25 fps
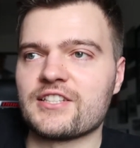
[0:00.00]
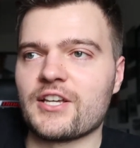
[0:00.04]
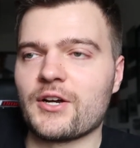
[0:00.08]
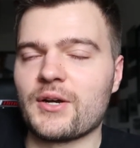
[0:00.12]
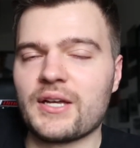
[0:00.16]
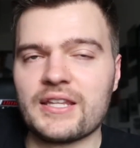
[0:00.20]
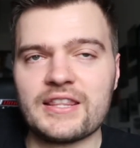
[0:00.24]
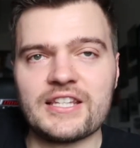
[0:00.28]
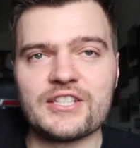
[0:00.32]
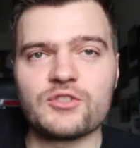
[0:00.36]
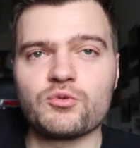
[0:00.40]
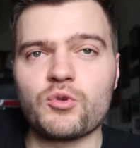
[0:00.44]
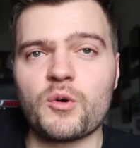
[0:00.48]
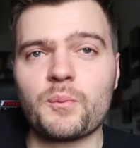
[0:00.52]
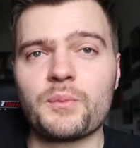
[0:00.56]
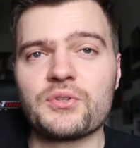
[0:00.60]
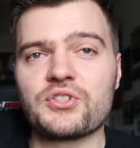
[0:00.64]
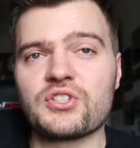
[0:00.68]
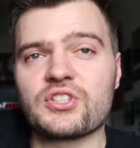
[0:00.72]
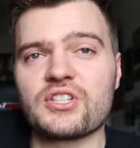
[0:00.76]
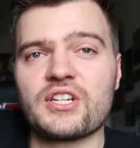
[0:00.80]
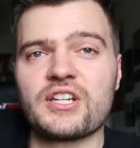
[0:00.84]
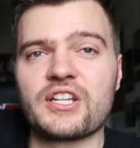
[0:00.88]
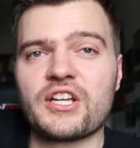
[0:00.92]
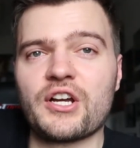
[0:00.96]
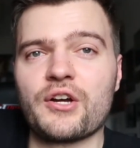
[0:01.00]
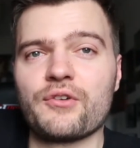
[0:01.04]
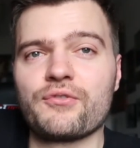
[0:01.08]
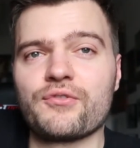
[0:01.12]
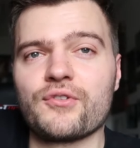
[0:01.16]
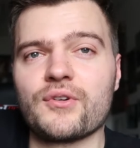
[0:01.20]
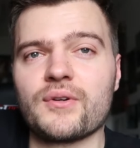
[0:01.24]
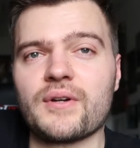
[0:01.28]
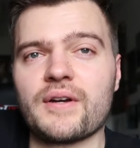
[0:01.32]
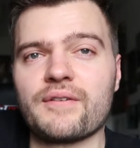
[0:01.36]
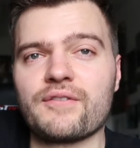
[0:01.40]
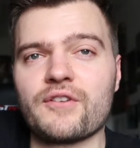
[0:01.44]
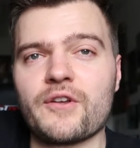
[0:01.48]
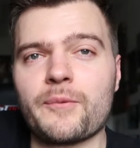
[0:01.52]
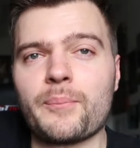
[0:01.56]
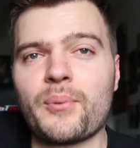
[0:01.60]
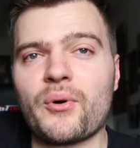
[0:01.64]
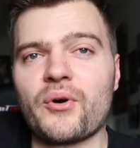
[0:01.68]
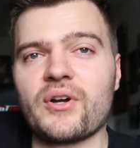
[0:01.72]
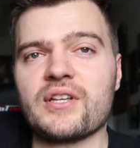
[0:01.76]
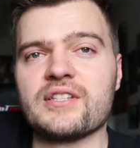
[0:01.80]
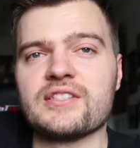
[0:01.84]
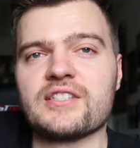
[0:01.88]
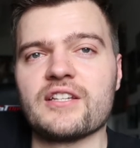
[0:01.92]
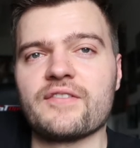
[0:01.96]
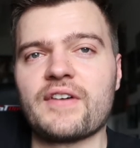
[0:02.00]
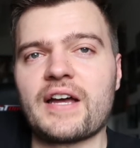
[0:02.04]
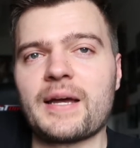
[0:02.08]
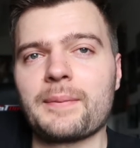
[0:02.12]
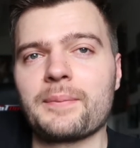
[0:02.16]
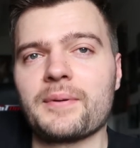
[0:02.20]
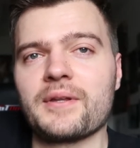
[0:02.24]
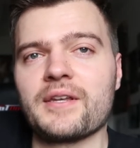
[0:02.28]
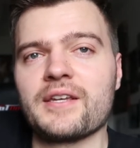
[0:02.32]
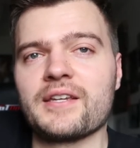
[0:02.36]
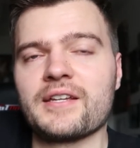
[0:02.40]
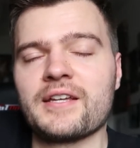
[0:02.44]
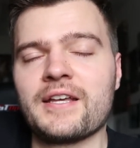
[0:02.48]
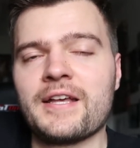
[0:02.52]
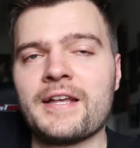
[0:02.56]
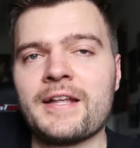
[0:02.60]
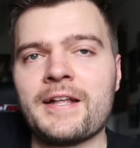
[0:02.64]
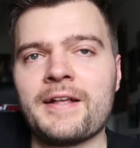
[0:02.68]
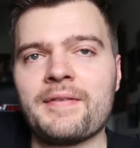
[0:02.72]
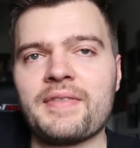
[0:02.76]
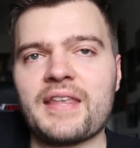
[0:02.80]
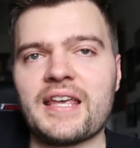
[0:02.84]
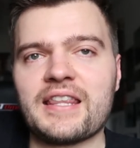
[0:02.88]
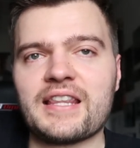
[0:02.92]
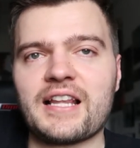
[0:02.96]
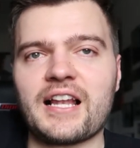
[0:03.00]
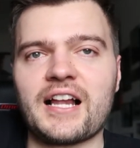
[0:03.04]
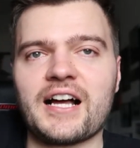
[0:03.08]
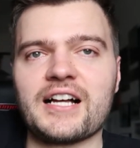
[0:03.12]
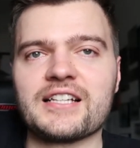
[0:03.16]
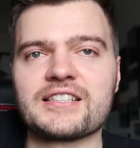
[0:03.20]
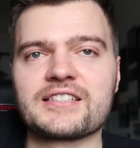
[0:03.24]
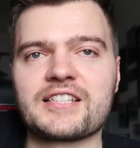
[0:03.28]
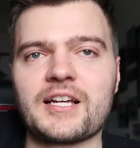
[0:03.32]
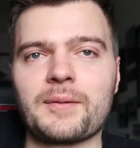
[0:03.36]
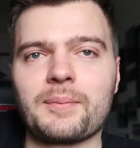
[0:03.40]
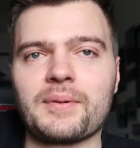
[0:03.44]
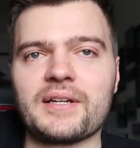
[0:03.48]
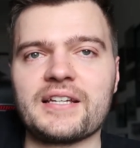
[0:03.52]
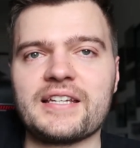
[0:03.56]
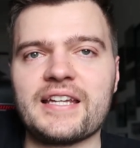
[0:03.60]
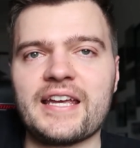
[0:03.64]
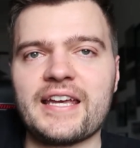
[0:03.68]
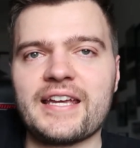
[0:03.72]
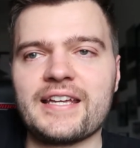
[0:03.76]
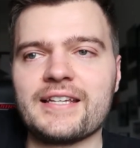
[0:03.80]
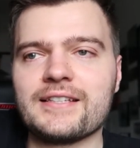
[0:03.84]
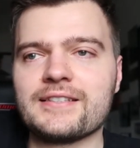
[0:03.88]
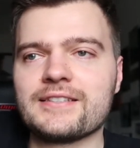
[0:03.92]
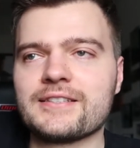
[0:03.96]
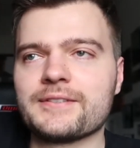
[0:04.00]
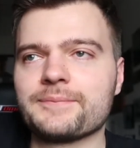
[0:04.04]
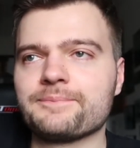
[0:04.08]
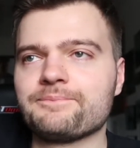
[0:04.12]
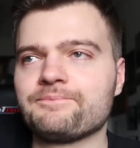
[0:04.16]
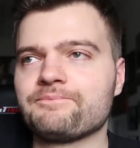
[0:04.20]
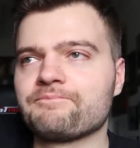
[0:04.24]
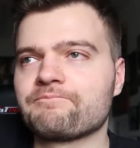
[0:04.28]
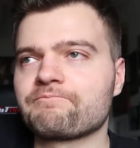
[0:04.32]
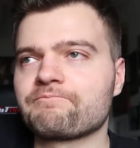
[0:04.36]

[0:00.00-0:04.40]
So in this one, we're just going to go through a few points that have happened in the last couple of days